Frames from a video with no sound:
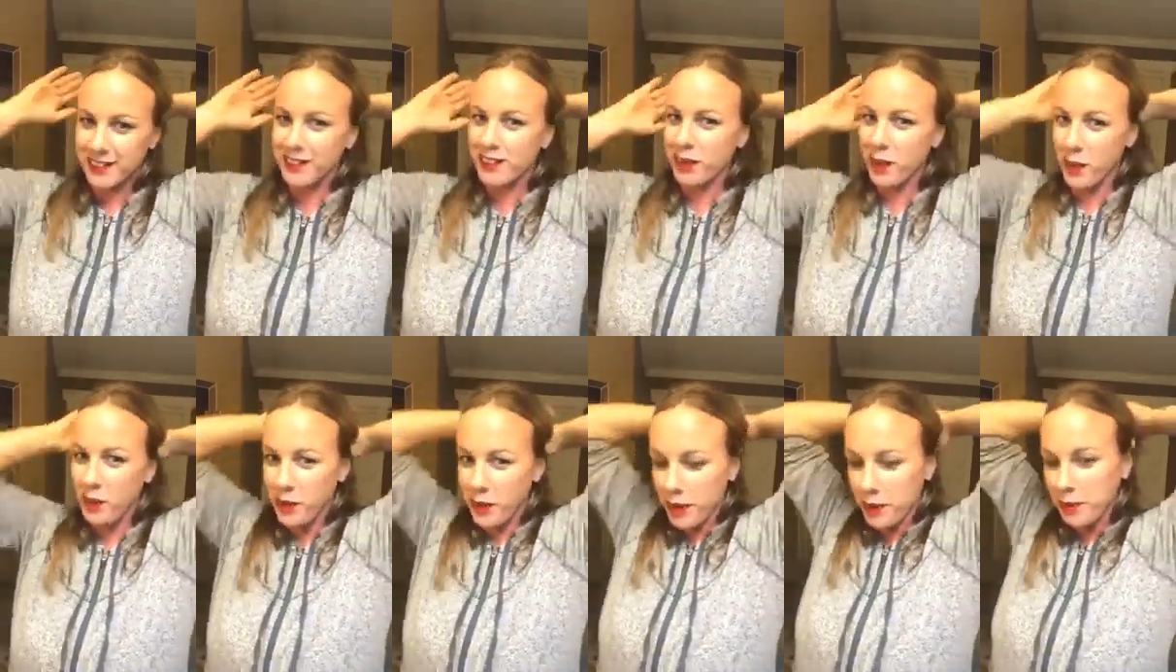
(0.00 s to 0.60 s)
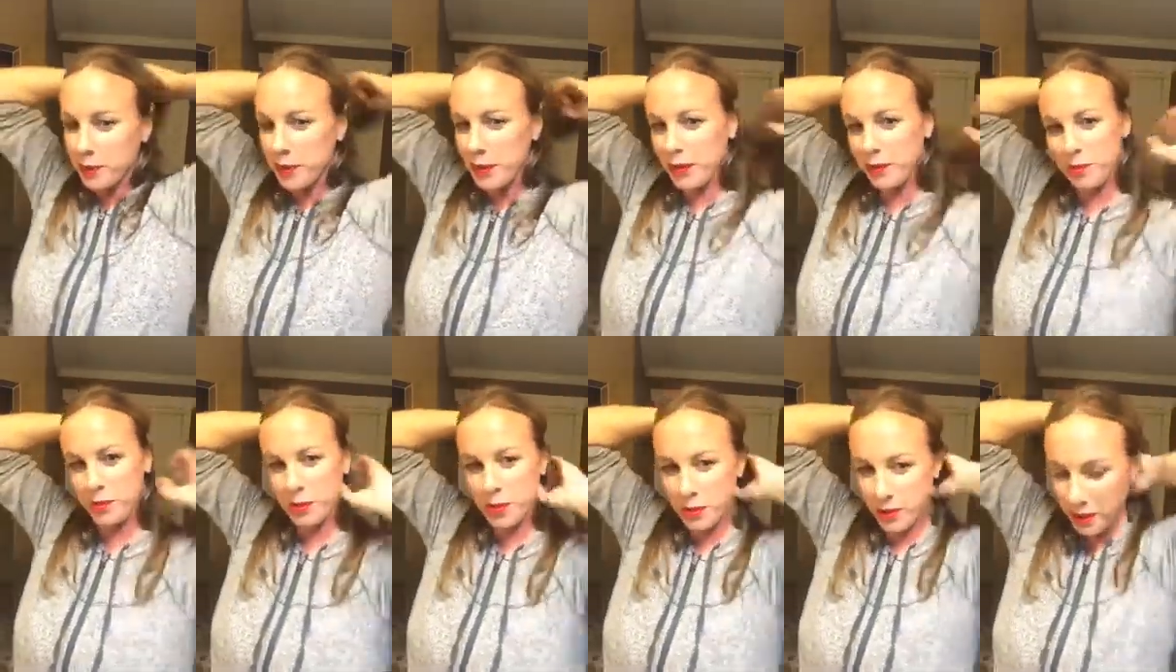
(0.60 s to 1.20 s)
So I'm gonna
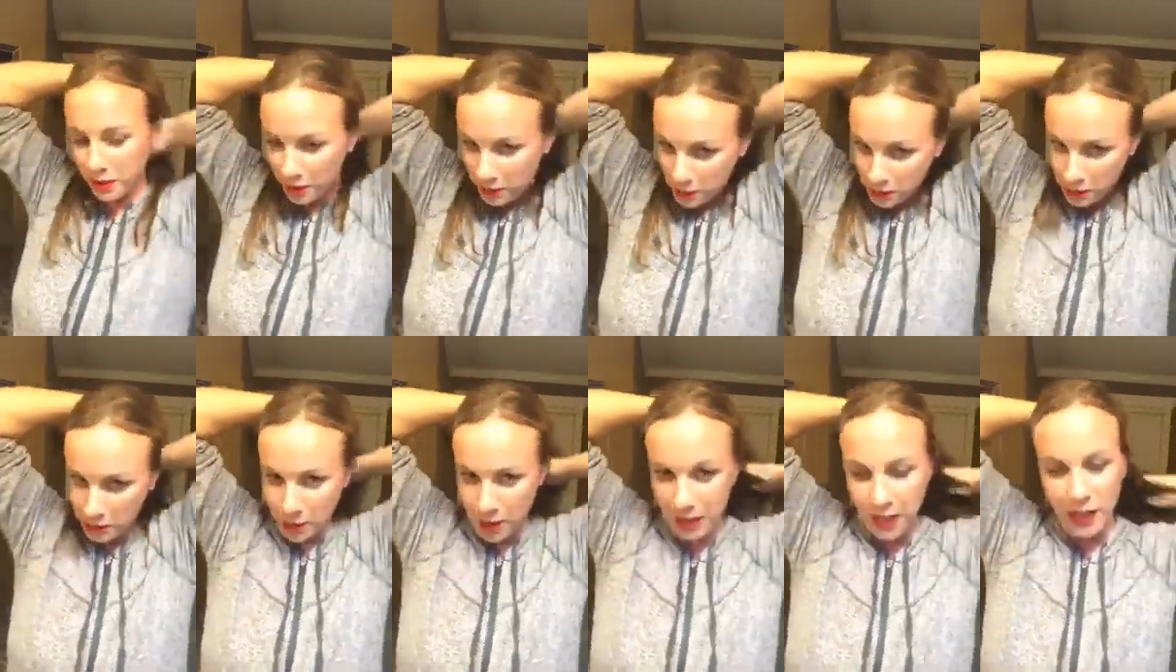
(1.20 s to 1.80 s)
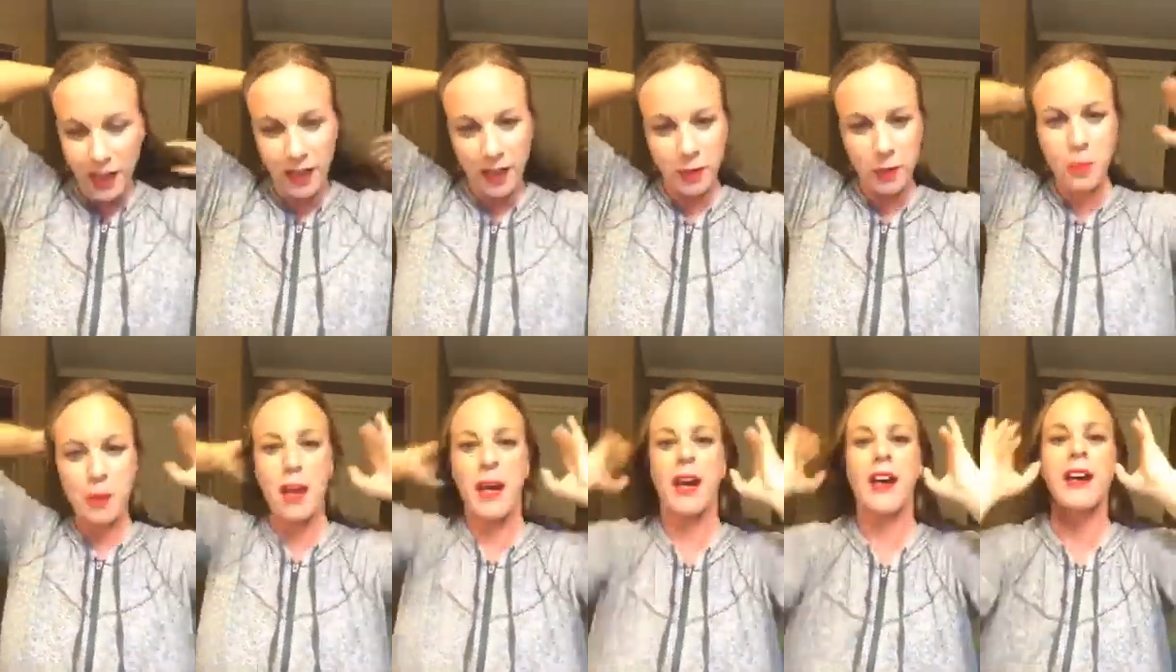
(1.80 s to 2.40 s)
hold my hair
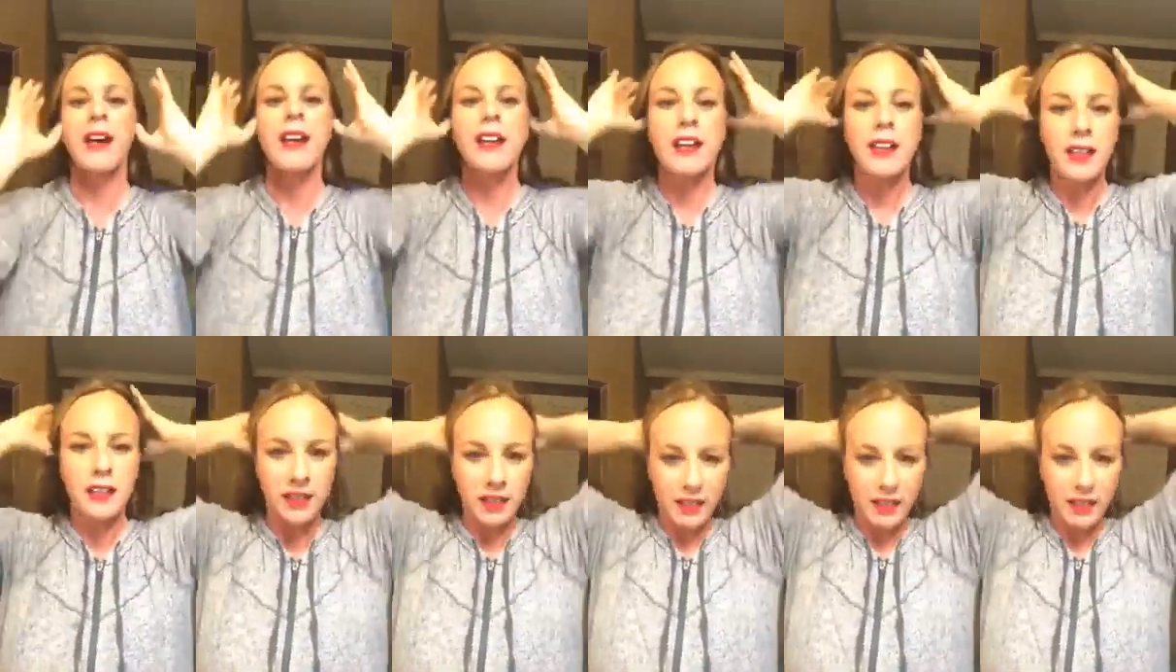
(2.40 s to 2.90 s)
back